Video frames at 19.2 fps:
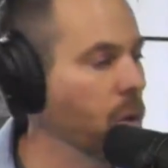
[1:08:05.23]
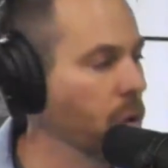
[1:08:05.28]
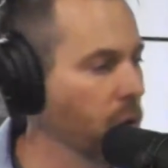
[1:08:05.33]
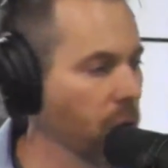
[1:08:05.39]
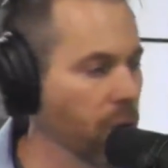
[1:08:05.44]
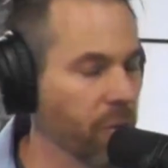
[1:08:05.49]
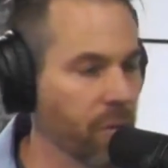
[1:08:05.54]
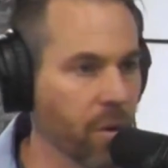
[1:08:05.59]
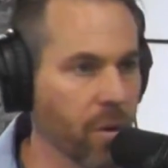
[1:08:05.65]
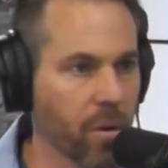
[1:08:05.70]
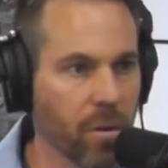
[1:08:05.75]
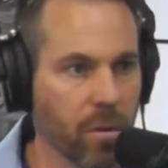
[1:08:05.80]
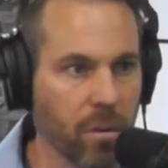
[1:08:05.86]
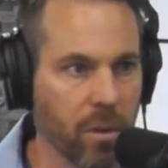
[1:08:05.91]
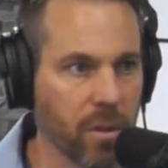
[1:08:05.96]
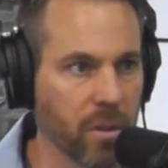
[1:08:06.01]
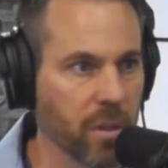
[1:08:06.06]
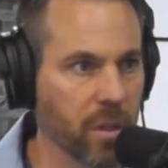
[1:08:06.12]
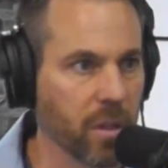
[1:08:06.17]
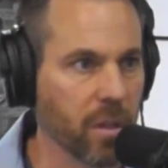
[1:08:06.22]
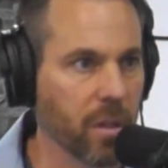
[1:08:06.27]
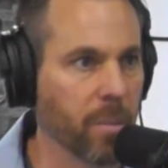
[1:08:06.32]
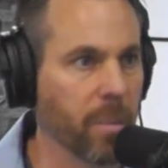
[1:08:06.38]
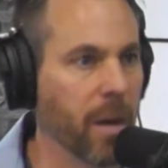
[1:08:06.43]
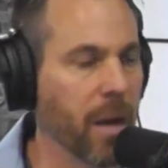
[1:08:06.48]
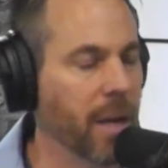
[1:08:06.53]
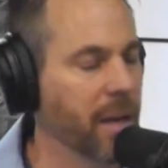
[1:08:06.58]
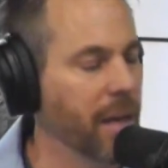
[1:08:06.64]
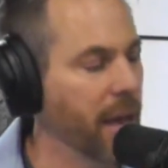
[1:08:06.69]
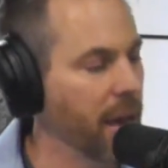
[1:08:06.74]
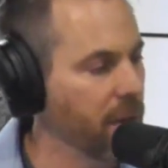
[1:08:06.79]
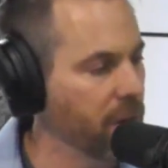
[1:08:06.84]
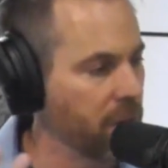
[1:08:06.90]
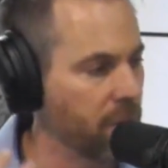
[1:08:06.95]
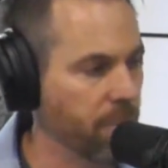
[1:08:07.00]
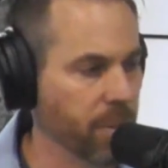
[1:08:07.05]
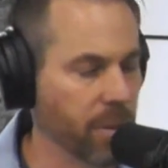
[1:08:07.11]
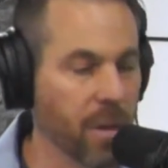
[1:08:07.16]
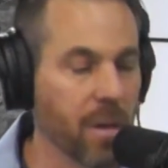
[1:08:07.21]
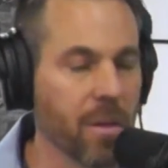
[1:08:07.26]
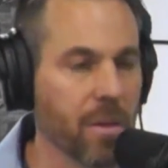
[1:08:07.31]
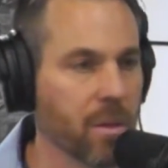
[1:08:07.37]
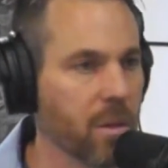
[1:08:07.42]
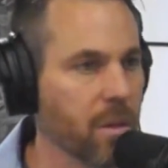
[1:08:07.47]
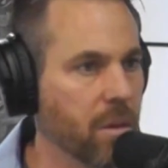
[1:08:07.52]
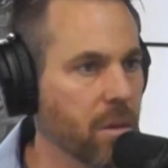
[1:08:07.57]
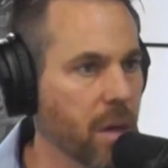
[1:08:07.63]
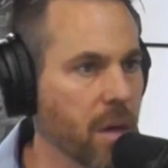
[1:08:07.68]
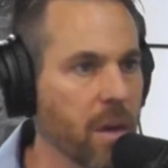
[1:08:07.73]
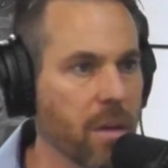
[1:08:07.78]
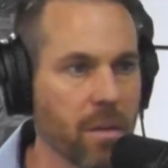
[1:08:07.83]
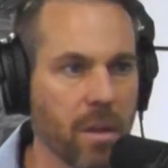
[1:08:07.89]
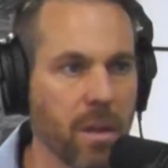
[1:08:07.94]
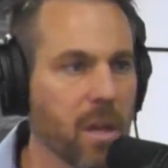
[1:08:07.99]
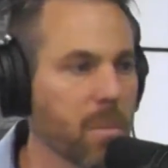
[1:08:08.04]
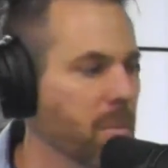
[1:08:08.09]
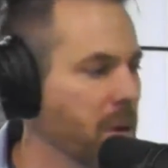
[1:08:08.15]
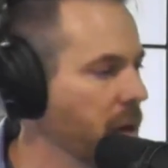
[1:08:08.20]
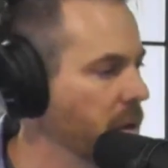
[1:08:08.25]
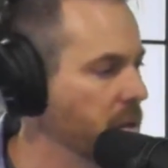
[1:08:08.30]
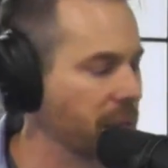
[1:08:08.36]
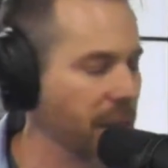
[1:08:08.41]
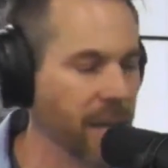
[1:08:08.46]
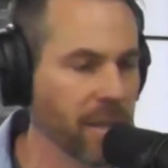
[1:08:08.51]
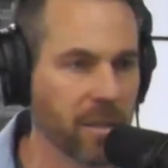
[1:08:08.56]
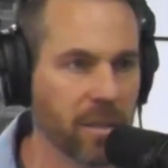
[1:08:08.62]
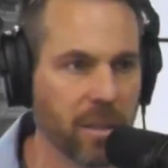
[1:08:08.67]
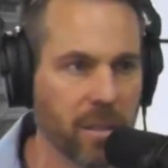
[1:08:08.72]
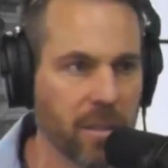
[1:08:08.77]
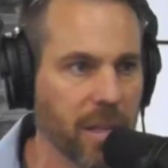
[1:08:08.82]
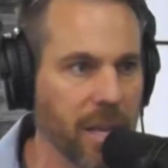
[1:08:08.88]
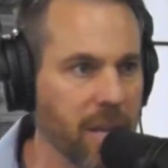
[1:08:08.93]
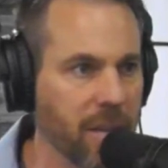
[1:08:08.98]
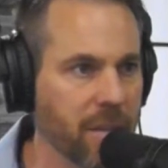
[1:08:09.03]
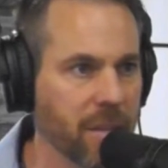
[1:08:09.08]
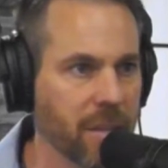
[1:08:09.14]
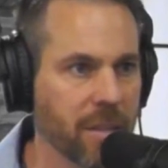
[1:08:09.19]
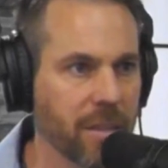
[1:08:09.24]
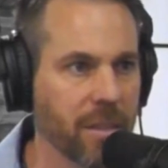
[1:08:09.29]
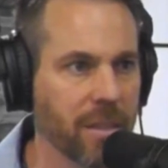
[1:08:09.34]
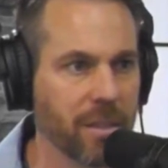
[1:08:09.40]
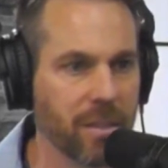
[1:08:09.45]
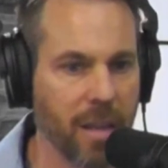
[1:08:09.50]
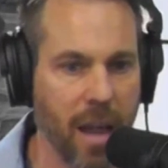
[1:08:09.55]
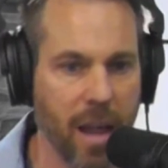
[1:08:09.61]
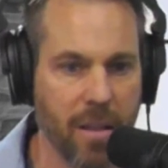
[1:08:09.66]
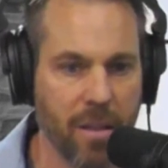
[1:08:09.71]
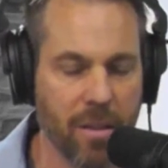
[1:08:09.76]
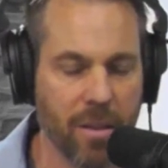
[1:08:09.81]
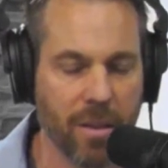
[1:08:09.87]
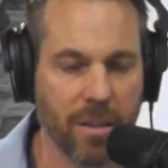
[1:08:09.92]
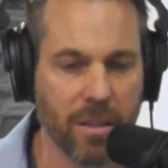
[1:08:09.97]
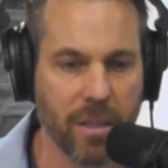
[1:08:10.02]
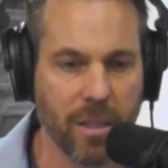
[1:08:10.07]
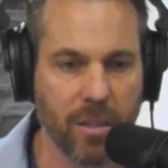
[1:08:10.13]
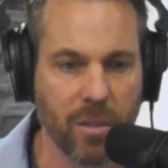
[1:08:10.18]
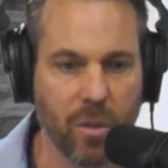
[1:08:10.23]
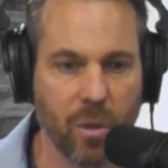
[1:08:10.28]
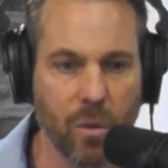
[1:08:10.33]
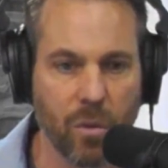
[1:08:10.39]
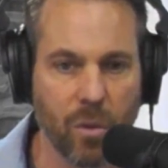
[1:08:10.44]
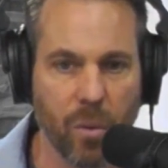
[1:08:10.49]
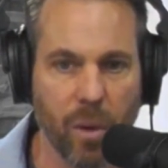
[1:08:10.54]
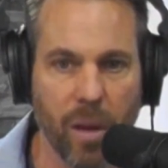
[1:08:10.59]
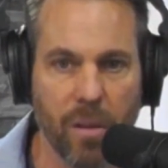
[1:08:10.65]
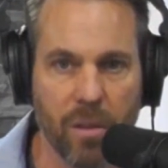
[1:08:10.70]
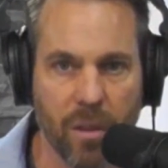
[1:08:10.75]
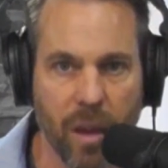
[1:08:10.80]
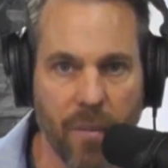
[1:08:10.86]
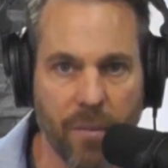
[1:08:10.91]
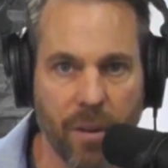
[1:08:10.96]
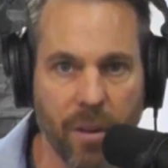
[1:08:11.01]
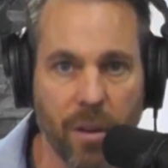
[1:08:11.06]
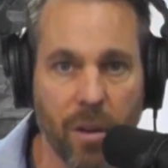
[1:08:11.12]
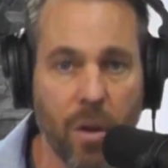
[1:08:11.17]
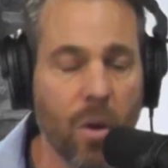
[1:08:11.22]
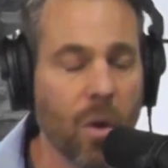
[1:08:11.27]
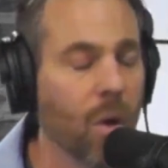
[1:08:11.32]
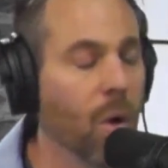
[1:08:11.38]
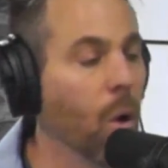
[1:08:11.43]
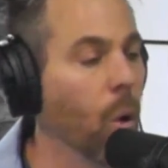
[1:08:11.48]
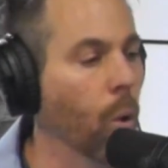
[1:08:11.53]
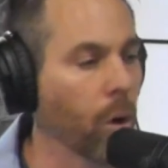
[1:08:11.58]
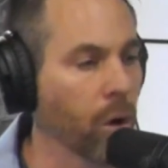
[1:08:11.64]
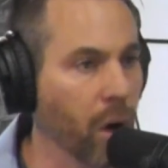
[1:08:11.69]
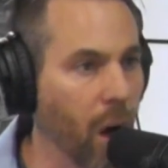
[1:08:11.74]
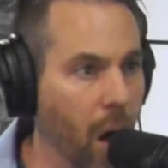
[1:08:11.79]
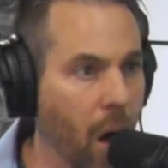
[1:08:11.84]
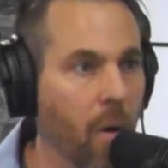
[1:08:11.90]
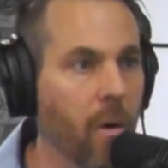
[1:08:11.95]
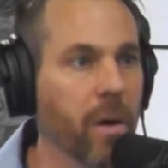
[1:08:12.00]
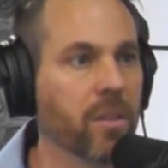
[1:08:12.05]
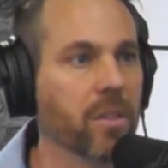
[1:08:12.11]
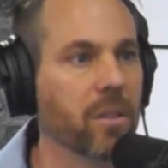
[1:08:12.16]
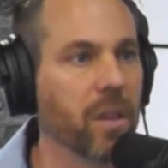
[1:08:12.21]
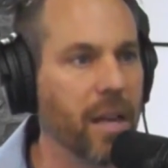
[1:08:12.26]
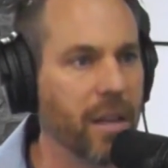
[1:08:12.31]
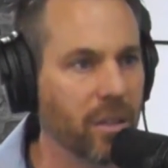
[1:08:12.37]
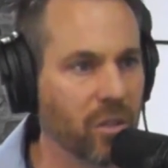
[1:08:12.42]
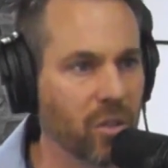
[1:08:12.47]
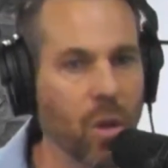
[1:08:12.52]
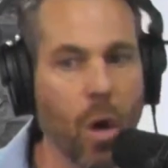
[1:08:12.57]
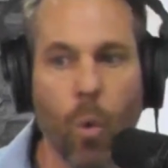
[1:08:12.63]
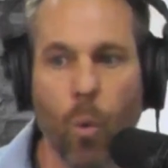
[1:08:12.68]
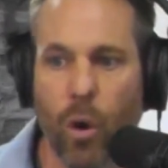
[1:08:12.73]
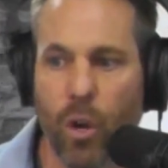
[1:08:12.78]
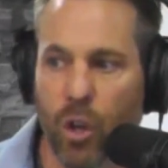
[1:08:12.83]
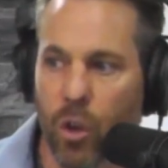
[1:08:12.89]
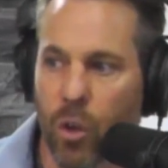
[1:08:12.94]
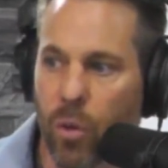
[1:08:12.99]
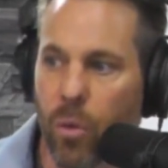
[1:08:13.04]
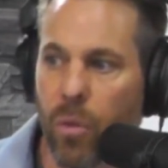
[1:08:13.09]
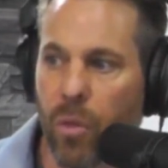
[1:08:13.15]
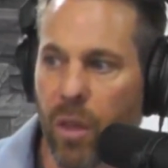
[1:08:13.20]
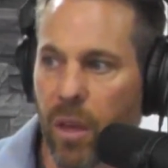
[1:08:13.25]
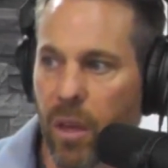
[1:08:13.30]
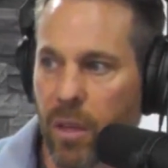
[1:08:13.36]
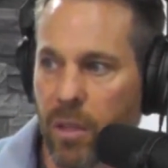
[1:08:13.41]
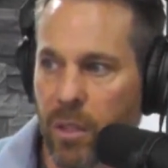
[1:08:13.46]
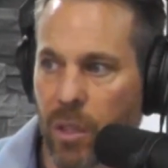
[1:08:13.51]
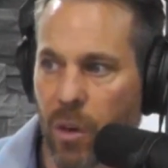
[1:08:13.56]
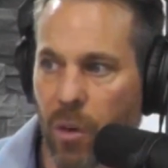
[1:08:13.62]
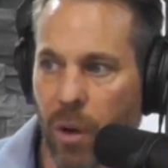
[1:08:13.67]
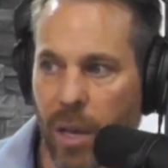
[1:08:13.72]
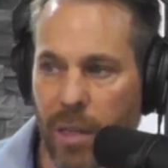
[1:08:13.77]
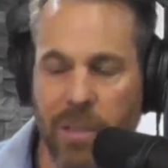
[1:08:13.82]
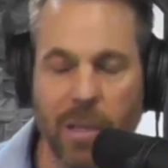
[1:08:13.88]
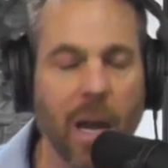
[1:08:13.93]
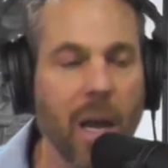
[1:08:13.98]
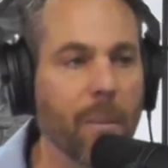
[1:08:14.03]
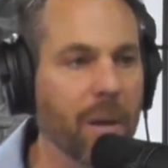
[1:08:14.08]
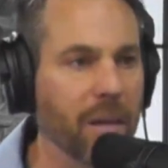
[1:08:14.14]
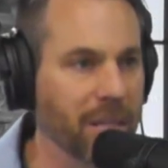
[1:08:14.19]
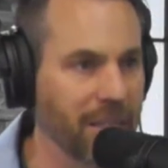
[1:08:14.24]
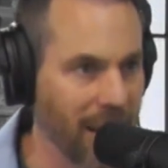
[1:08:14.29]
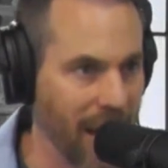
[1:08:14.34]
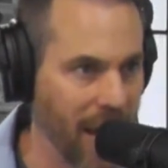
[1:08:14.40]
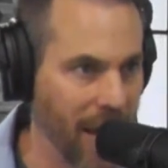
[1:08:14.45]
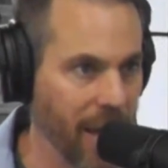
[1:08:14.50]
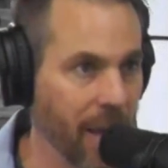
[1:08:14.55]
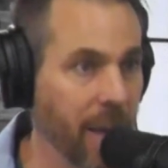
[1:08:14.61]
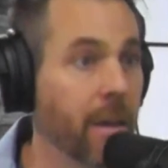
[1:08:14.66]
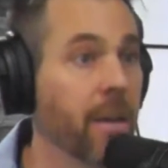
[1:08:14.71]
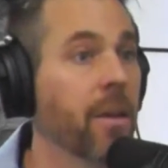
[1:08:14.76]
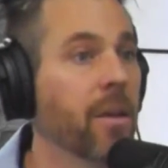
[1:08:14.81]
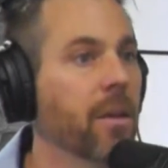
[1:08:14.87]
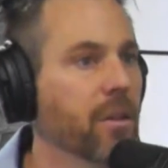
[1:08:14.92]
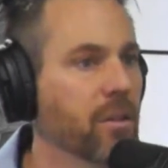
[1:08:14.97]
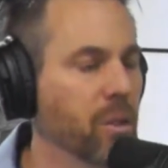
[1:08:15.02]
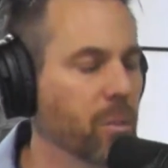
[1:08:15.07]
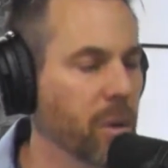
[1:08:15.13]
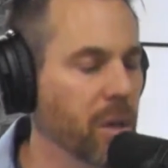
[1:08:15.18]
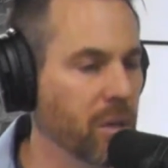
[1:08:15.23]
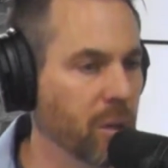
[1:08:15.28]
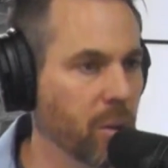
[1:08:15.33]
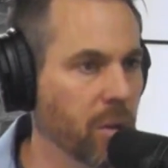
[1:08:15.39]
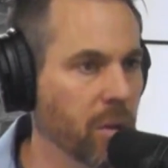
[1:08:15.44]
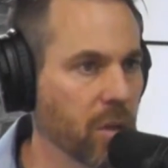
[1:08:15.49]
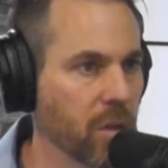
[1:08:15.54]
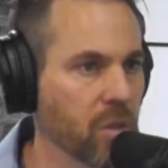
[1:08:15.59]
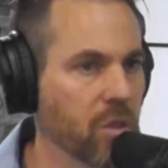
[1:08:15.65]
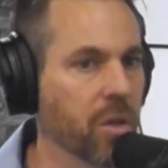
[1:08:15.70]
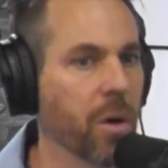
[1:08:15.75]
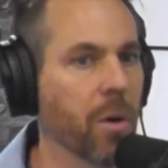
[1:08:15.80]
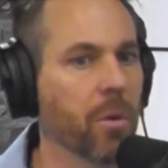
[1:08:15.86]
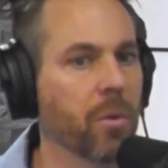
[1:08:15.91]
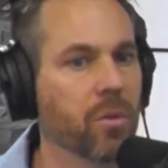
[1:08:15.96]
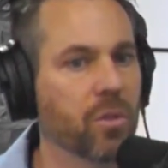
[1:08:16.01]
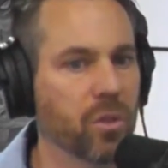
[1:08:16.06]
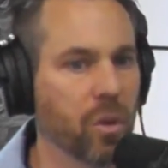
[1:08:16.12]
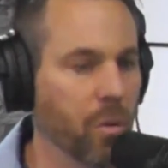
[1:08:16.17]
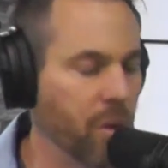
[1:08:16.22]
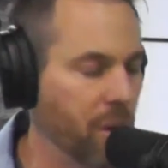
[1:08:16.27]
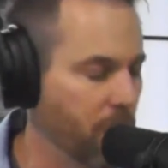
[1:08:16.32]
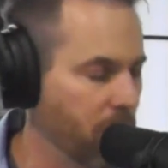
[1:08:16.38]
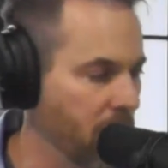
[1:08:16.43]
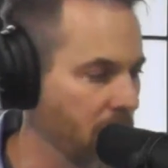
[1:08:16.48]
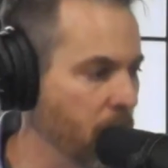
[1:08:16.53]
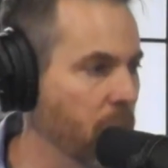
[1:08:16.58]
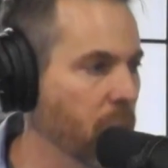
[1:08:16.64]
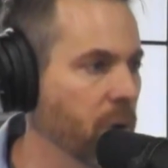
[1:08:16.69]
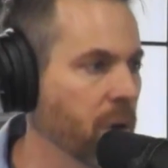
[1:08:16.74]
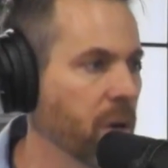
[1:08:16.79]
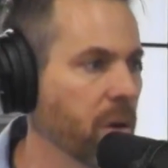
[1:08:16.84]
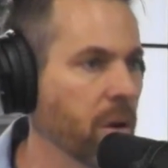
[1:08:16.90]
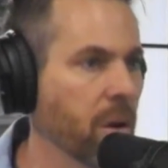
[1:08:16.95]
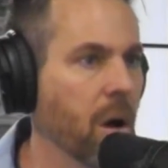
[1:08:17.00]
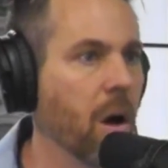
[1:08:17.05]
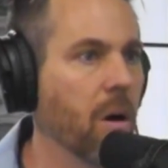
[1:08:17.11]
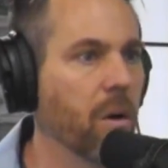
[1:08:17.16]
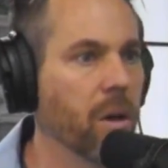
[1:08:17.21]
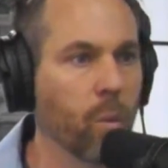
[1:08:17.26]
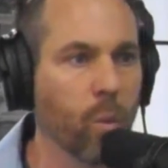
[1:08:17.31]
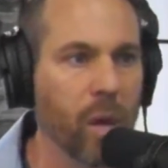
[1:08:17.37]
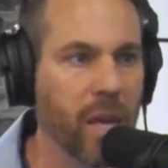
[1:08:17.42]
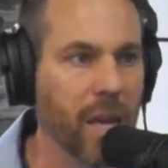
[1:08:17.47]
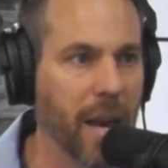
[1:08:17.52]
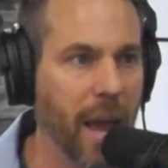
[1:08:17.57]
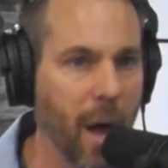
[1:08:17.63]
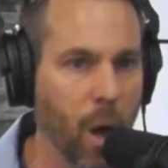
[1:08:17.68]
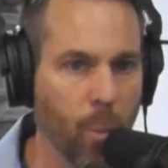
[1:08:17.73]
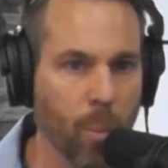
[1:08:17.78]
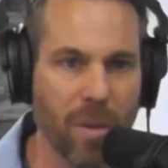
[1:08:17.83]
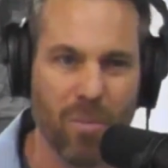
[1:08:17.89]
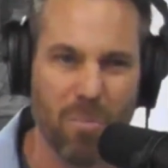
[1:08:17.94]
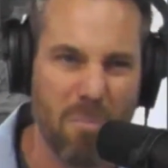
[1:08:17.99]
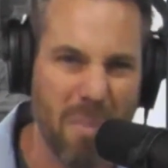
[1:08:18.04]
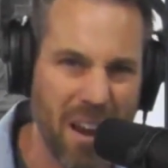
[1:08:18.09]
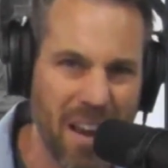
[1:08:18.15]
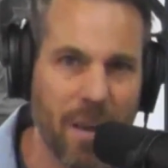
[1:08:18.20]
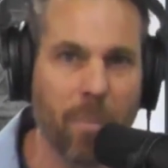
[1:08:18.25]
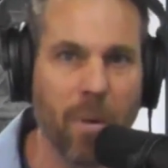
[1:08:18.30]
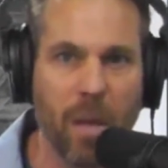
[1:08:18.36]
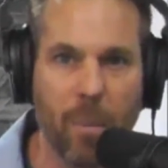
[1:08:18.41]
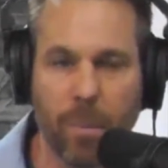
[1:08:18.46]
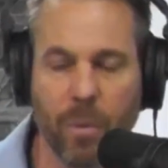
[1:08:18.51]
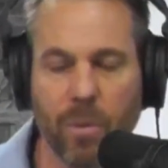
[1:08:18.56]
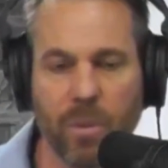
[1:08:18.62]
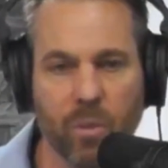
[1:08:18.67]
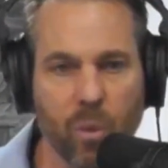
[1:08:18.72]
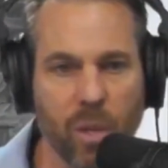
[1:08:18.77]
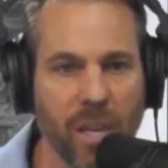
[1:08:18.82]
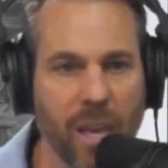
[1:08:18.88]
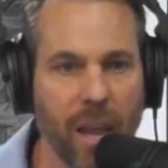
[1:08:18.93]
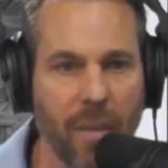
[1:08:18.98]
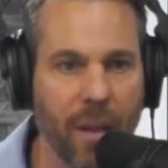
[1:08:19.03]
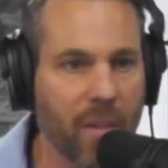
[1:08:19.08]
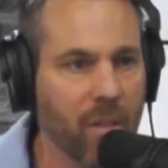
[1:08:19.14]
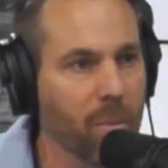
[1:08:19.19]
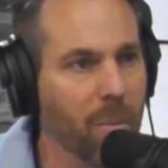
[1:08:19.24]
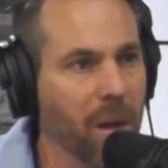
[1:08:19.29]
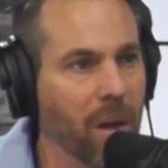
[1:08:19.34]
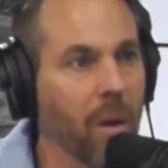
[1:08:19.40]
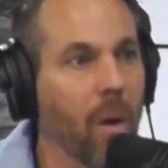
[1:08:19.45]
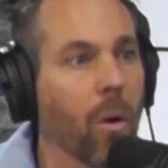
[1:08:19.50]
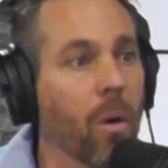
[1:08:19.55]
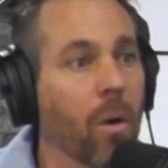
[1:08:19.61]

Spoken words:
Or if you're listening to the podcast, please send us an email, text us 866-966-2287, or call us. Let us know when you think is a great time and day to be doing these shows so that people can call in and we can help as many people as we can. That's my goal.